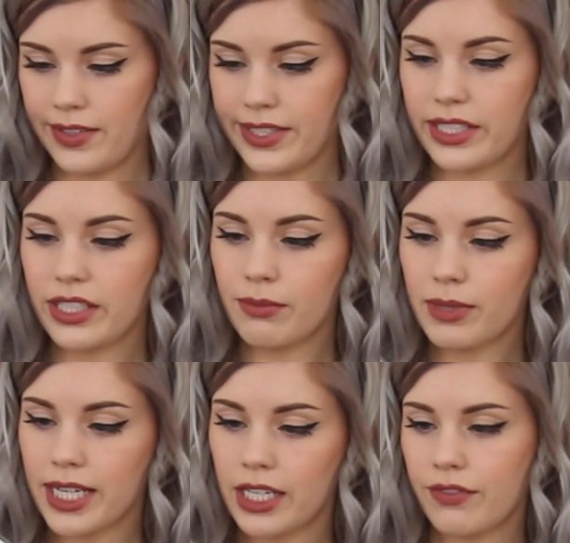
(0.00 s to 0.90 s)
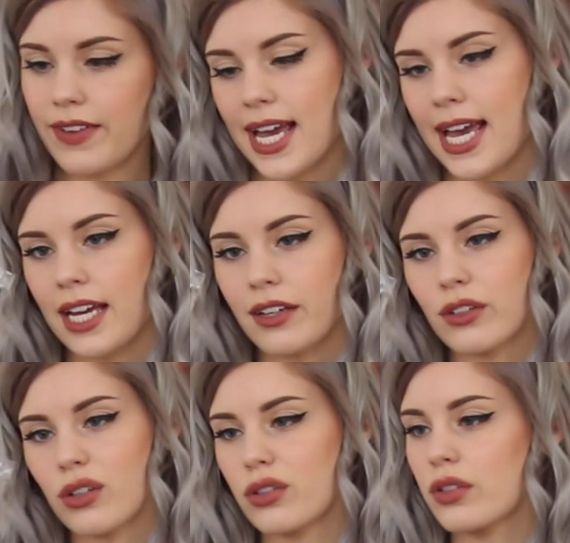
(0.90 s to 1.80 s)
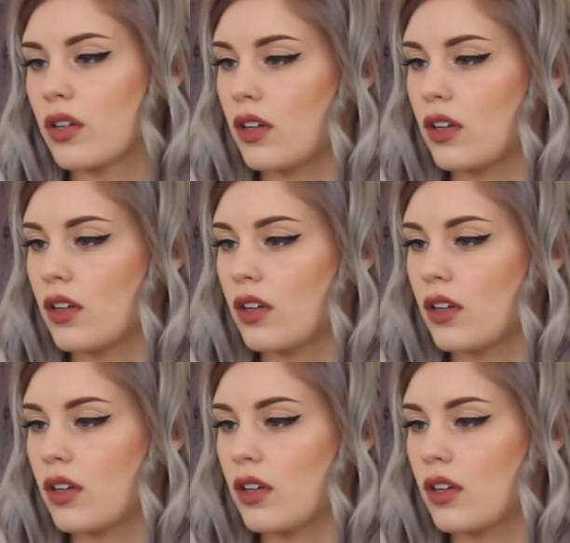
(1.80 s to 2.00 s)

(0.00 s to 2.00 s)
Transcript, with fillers: This is some kind of angled